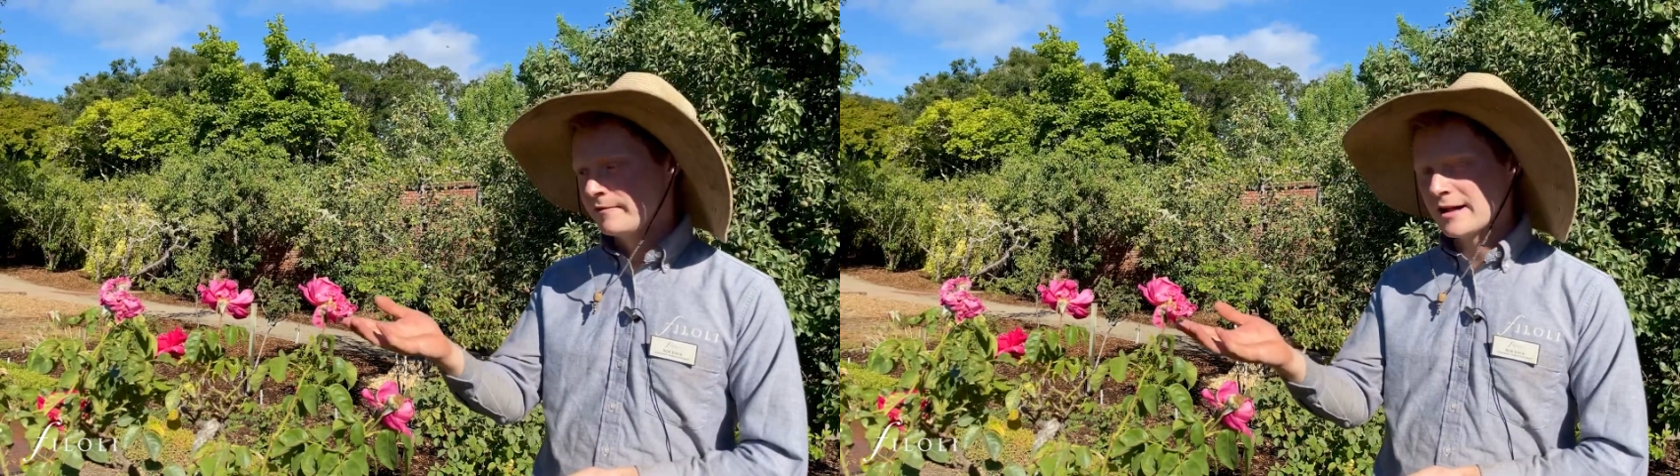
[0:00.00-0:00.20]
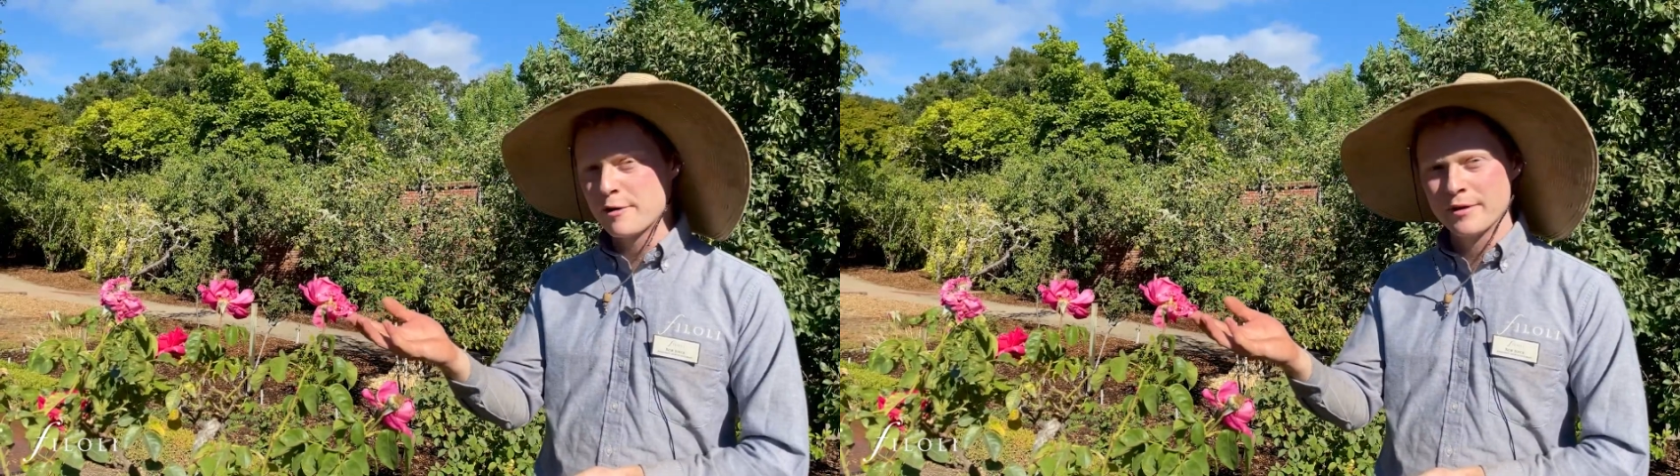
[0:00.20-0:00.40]

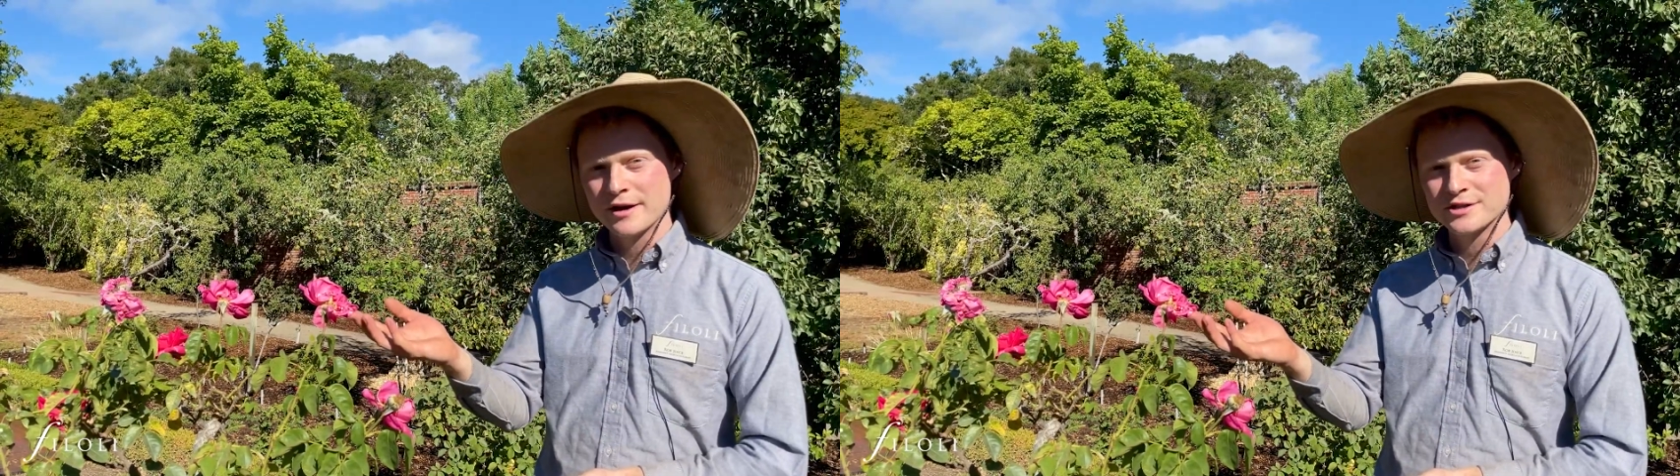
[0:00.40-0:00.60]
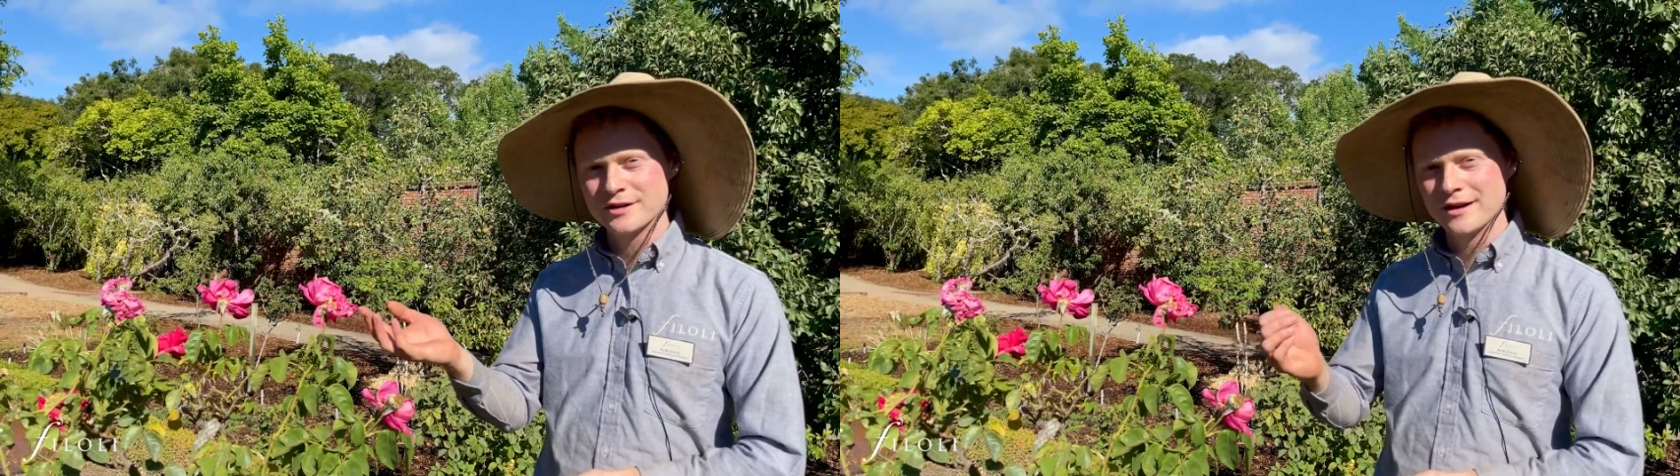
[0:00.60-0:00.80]
flower
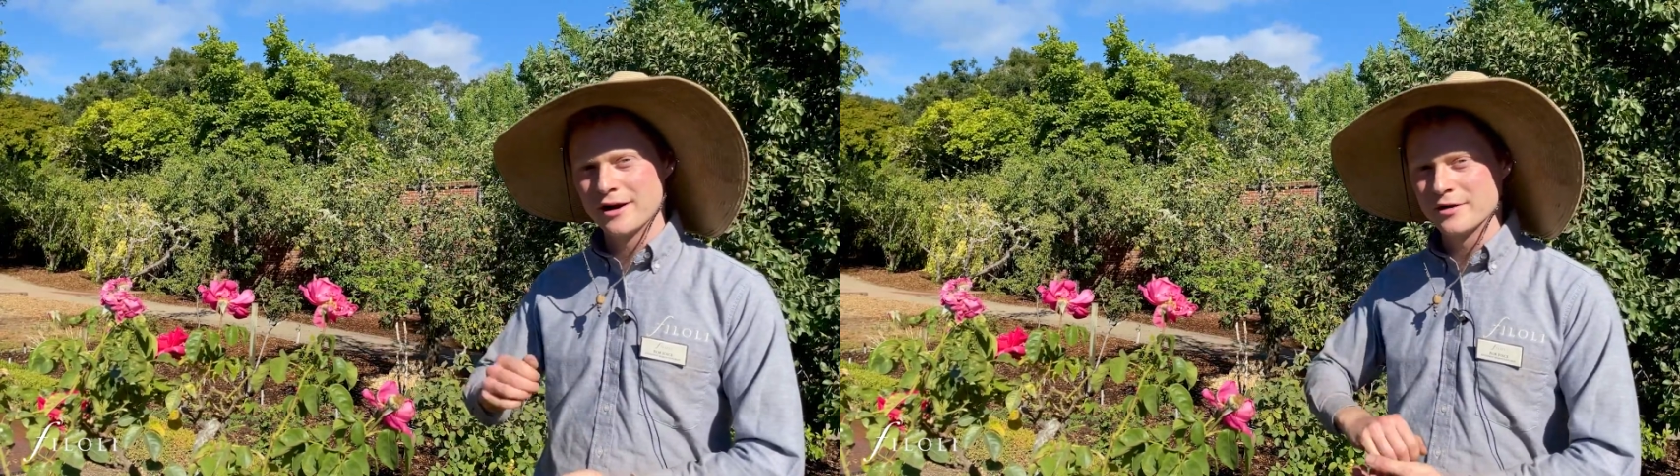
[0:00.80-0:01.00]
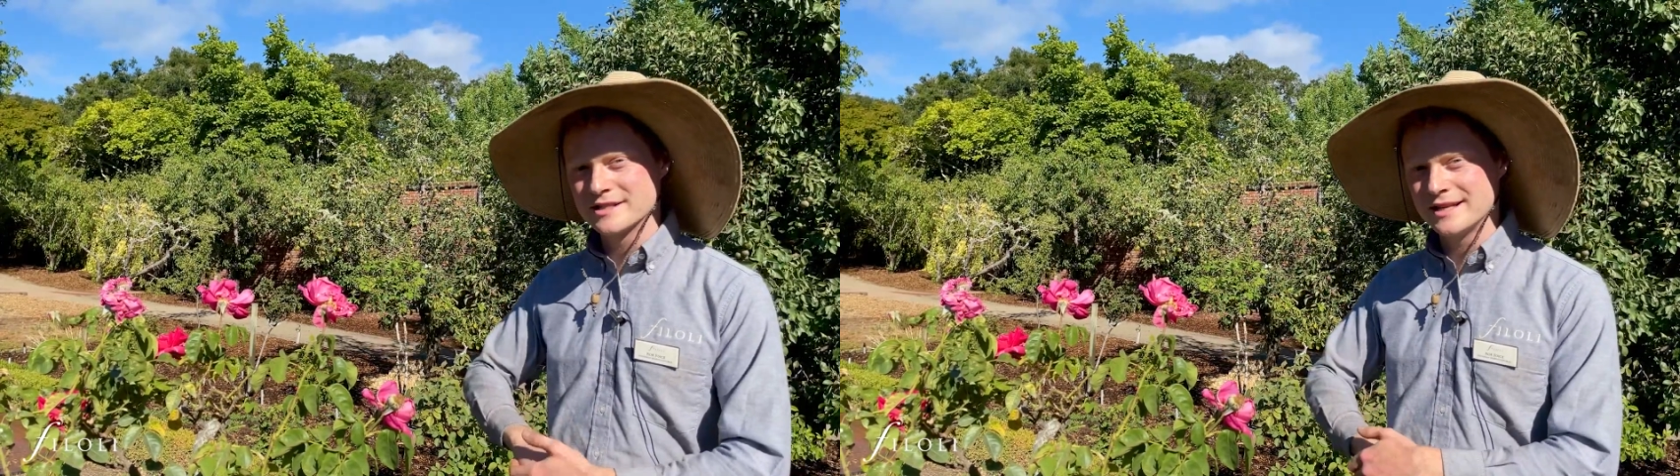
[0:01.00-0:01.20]
production
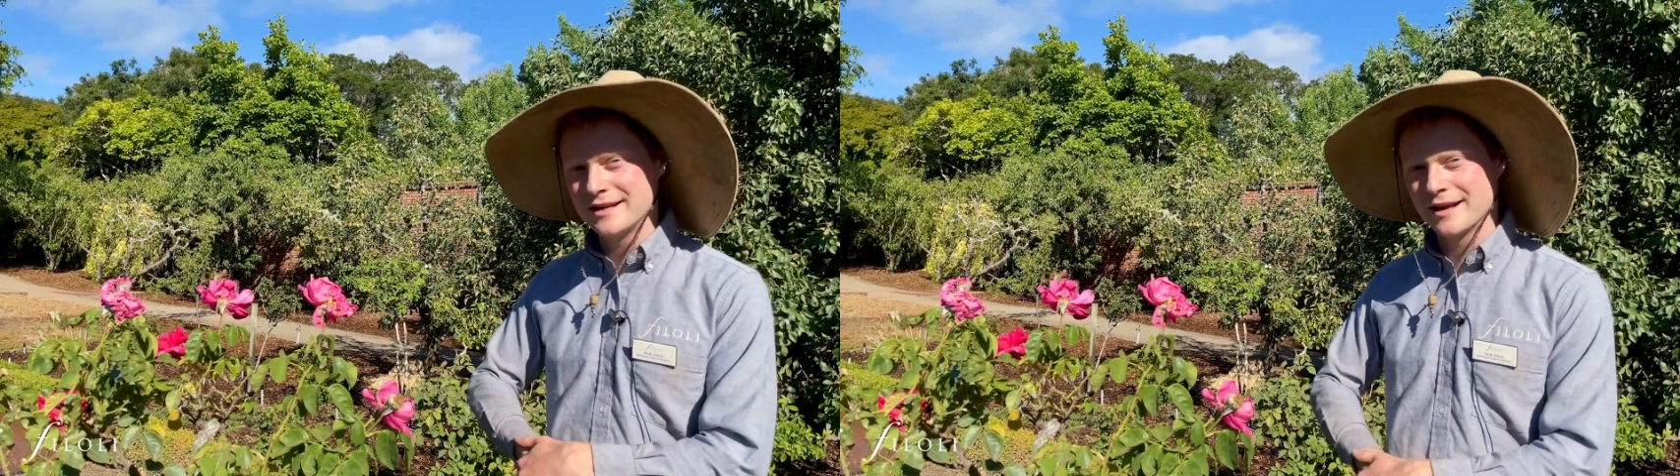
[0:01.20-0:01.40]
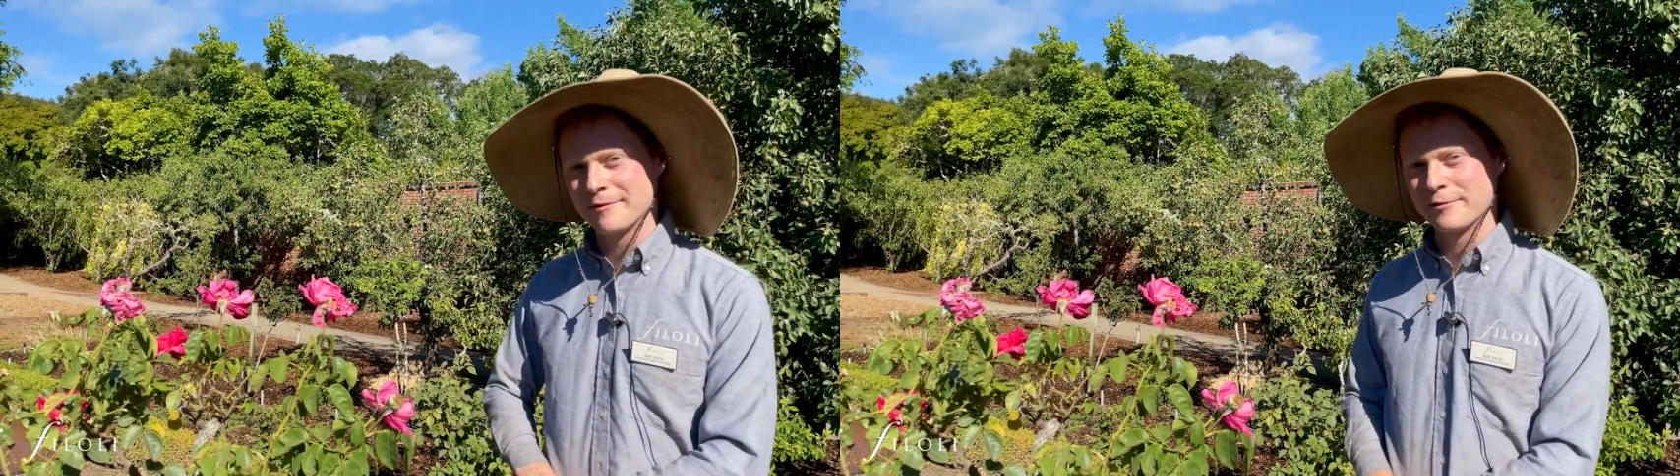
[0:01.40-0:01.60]
and not
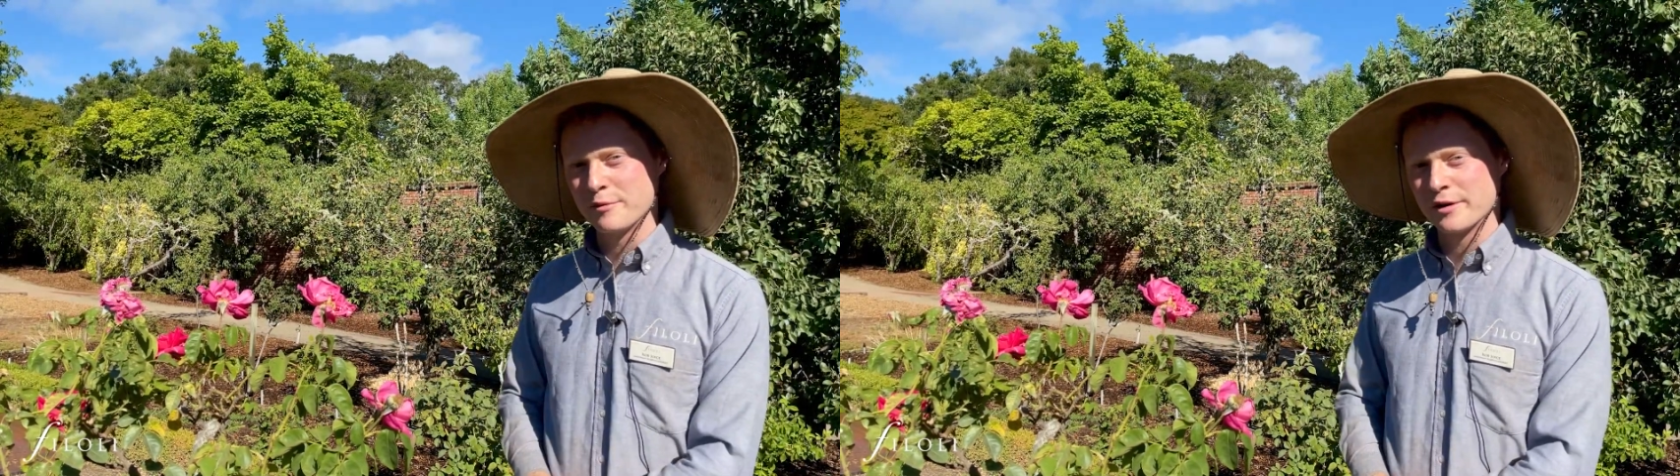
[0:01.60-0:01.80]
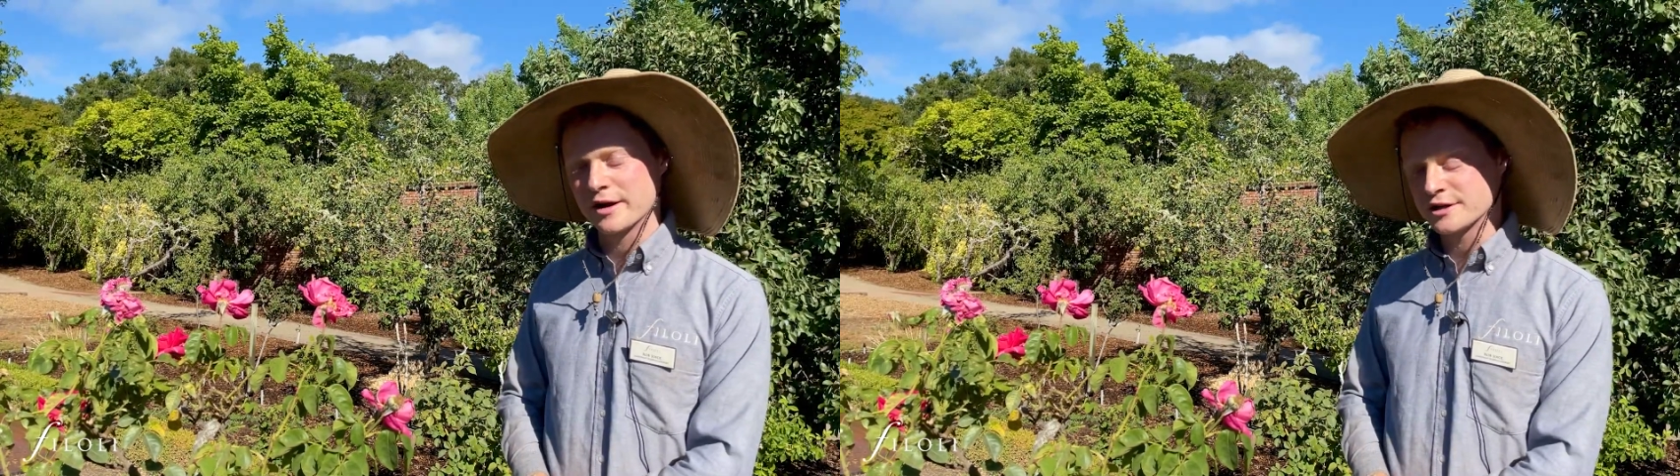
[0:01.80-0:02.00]
seed and
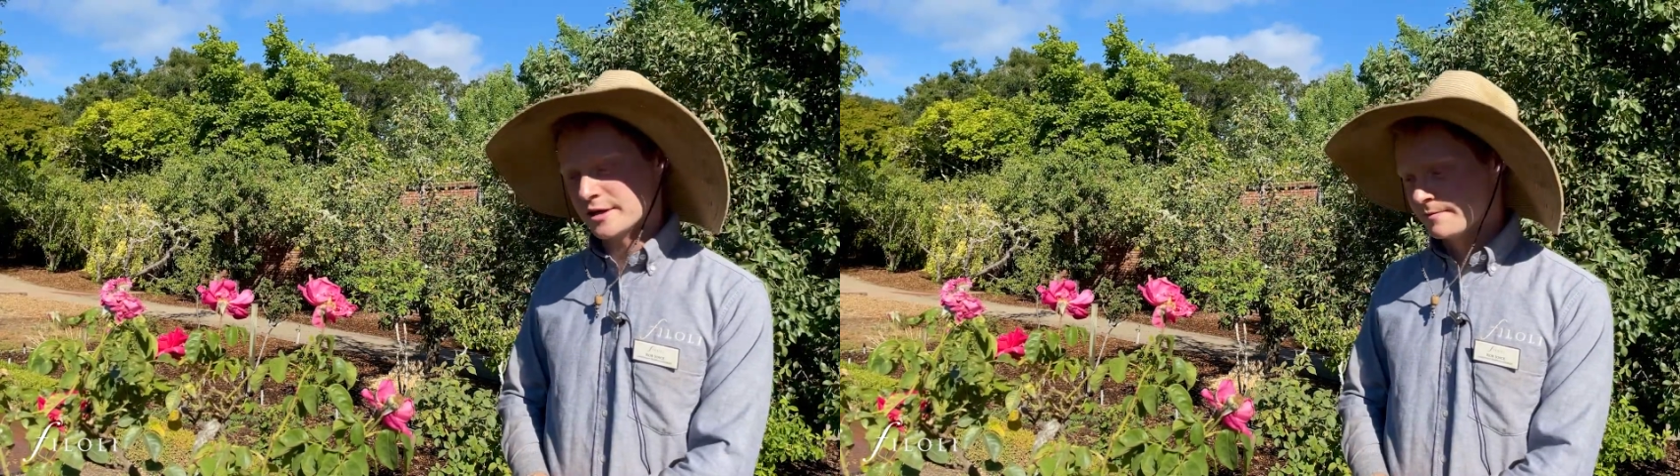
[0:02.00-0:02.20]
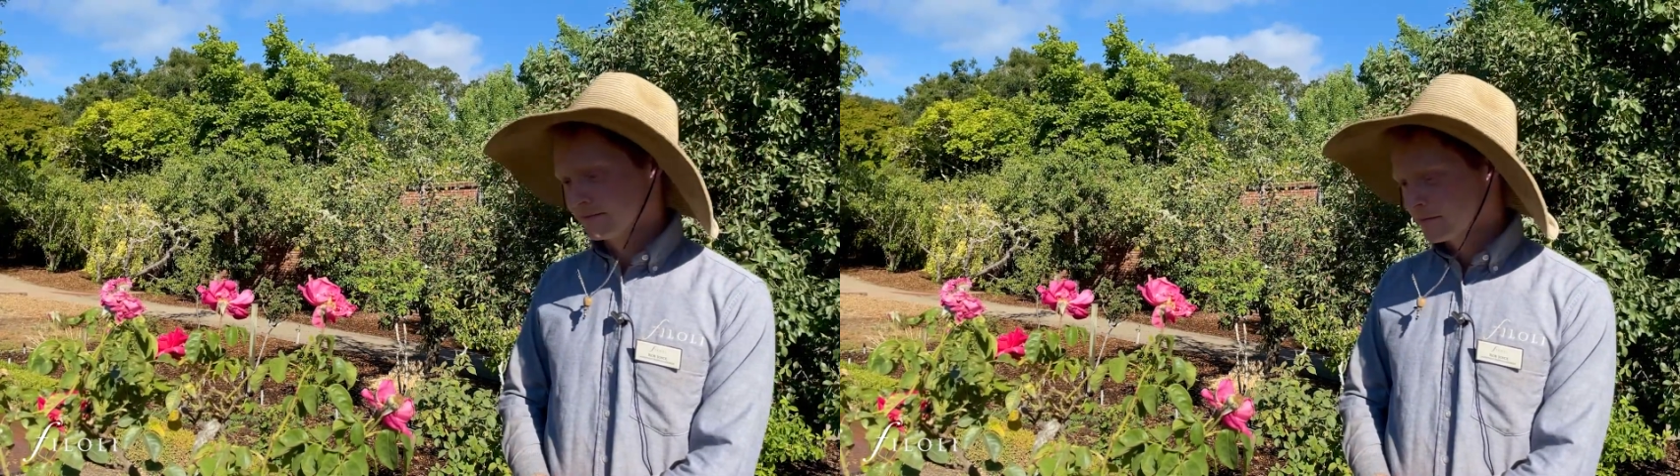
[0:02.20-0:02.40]
fruit
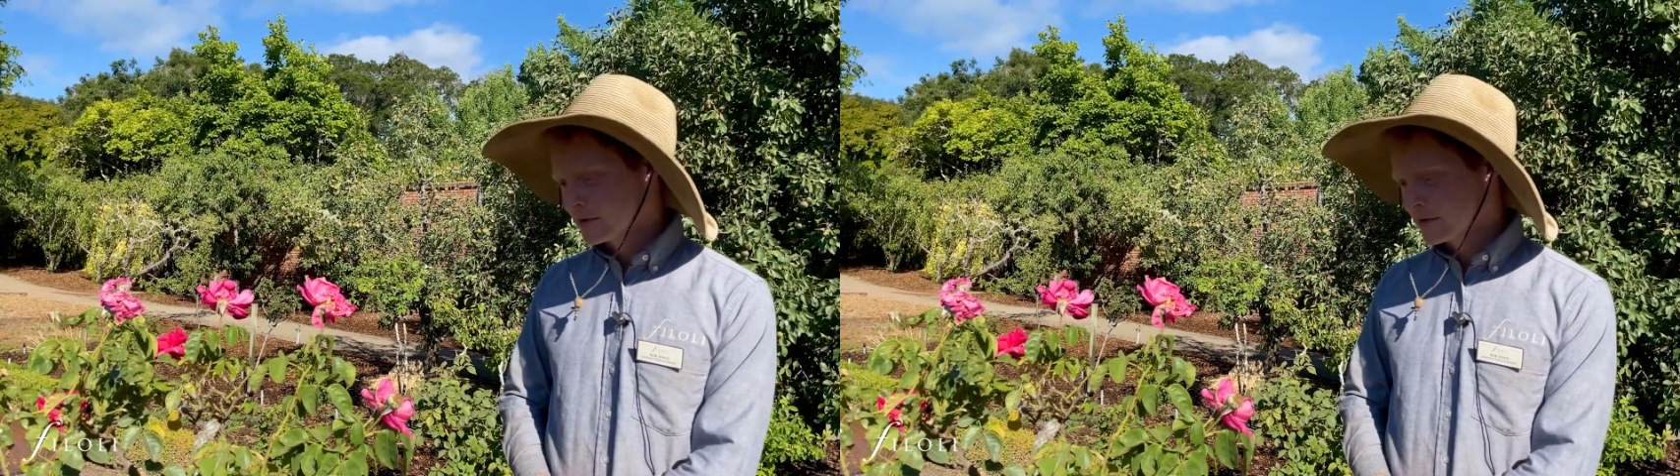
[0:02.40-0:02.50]
production.